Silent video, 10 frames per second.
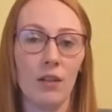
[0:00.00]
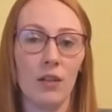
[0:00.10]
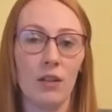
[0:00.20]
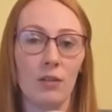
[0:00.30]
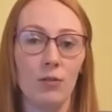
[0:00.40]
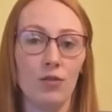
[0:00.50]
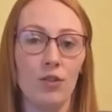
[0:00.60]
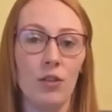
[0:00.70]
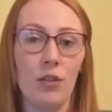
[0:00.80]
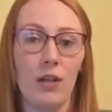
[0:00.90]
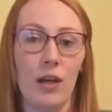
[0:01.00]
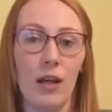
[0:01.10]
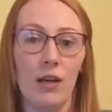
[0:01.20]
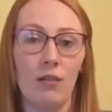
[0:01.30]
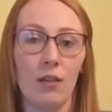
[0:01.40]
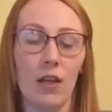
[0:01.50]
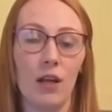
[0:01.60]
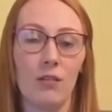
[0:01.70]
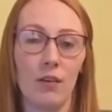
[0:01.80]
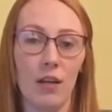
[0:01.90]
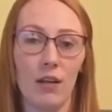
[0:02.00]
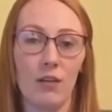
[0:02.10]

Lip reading: So G-F, grandfather.